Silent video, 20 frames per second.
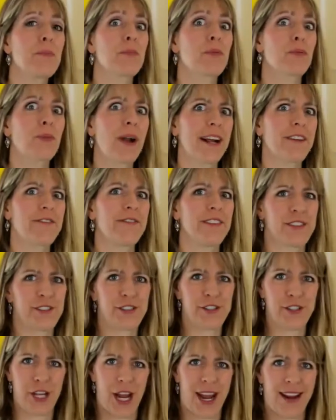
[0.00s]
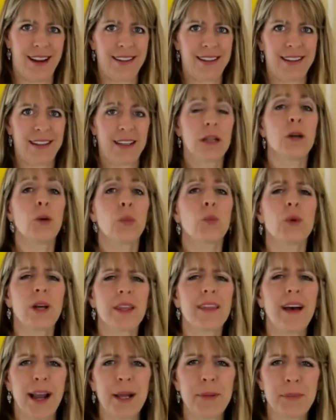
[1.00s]
breakfast shake with
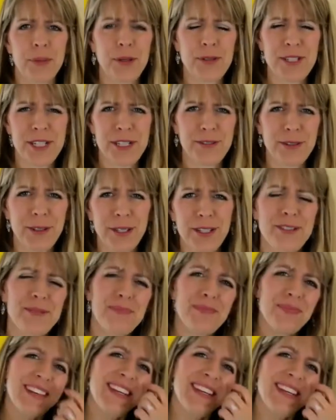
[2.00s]
high in protein, of course.